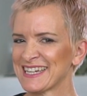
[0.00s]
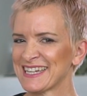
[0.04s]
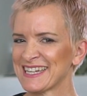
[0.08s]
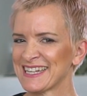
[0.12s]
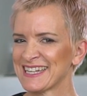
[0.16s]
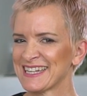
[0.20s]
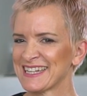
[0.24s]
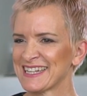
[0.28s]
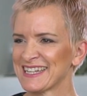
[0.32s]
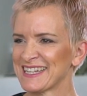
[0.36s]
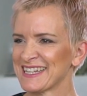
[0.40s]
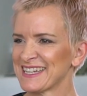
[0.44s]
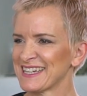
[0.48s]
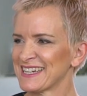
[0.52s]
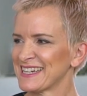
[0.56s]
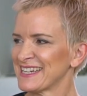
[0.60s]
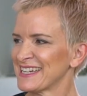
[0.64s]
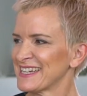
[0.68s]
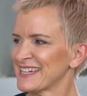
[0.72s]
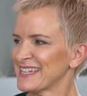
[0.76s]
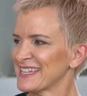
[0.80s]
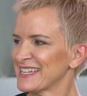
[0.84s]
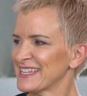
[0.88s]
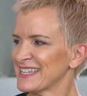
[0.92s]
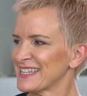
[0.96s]

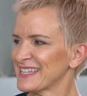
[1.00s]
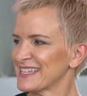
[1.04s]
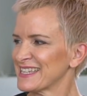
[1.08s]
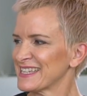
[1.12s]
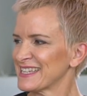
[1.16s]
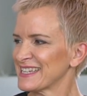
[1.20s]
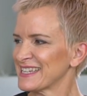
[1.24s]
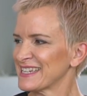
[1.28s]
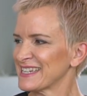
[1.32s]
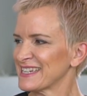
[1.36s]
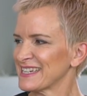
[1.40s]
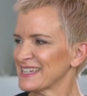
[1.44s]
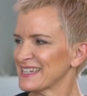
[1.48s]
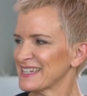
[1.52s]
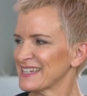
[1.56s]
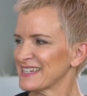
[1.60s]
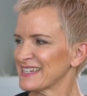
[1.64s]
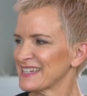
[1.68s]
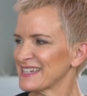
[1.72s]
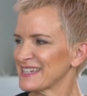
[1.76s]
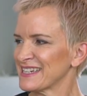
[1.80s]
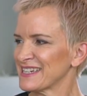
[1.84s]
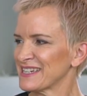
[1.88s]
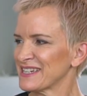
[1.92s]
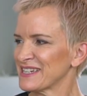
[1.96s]

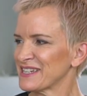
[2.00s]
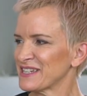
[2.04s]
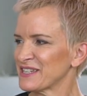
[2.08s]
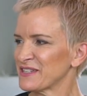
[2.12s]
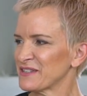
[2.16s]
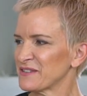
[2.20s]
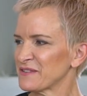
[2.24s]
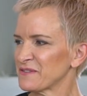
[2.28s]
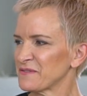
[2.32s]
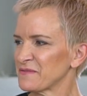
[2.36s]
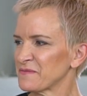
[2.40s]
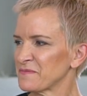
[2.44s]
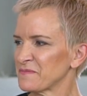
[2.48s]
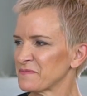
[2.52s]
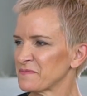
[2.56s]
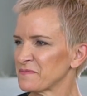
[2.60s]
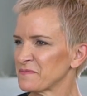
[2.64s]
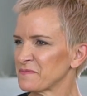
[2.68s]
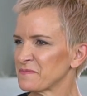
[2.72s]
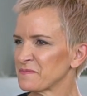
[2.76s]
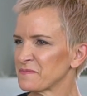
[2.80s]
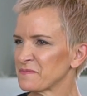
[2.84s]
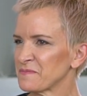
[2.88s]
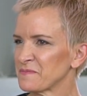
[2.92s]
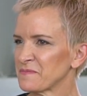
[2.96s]

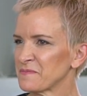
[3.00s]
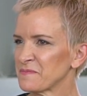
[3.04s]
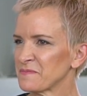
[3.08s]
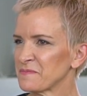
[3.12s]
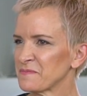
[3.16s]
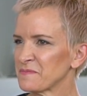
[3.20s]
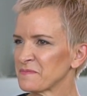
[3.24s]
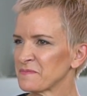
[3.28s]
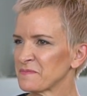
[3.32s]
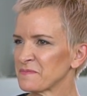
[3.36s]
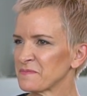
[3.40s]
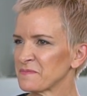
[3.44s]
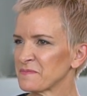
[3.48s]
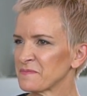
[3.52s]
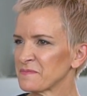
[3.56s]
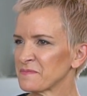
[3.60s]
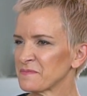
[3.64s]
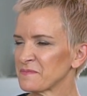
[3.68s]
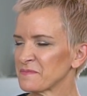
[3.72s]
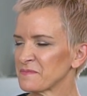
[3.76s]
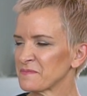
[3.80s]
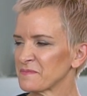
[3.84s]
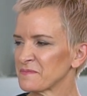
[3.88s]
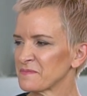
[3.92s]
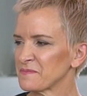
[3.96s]

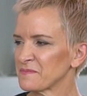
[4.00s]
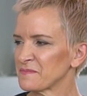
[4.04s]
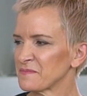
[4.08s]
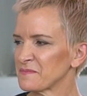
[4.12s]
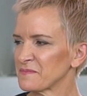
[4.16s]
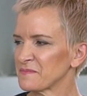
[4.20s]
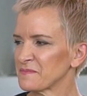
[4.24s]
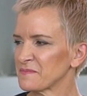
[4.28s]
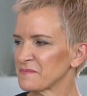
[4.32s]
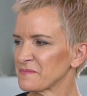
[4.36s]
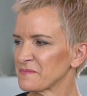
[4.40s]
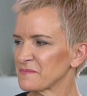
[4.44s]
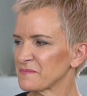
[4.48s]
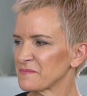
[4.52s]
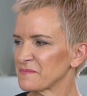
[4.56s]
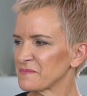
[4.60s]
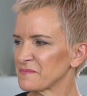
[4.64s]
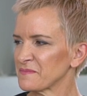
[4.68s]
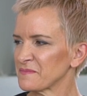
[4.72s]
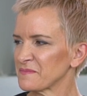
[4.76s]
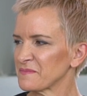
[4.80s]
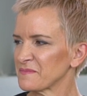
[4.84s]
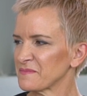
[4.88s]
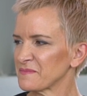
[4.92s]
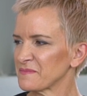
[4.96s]

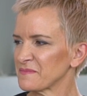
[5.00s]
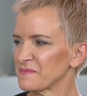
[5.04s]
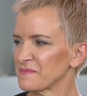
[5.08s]
[no speech]